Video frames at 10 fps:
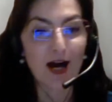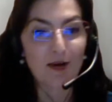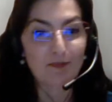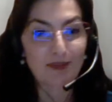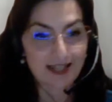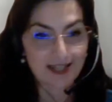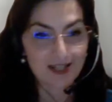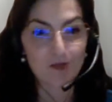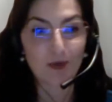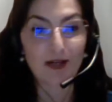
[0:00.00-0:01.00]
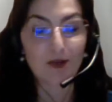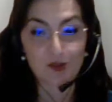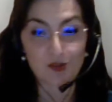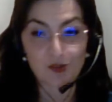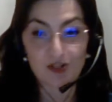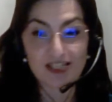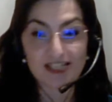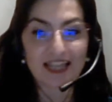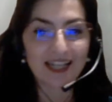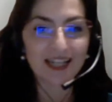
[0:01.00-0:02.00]
Because when it was
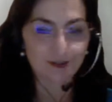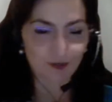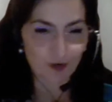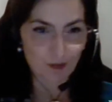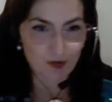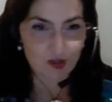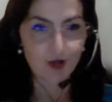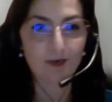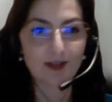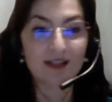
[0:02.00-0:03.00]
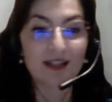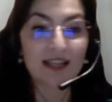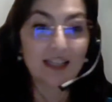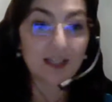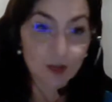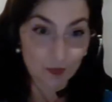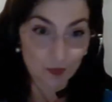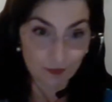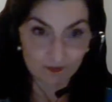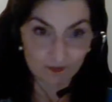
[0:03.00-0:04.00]
translated from German
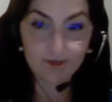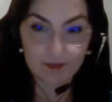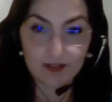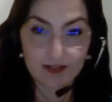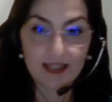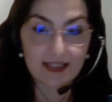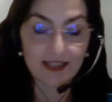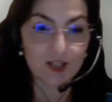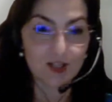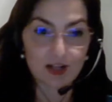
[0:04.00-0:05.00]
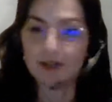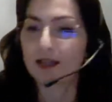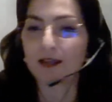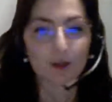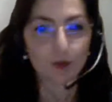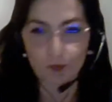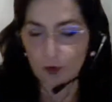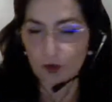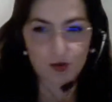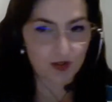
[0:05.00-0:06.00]
into English and then into
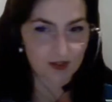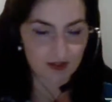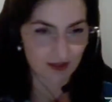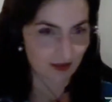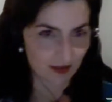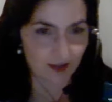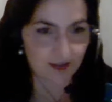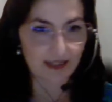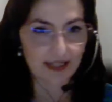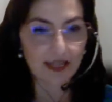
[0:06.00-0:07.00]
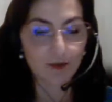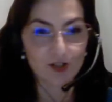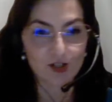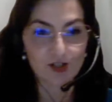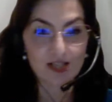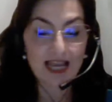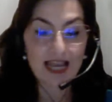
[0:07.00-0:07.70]
Portuguese and other languages,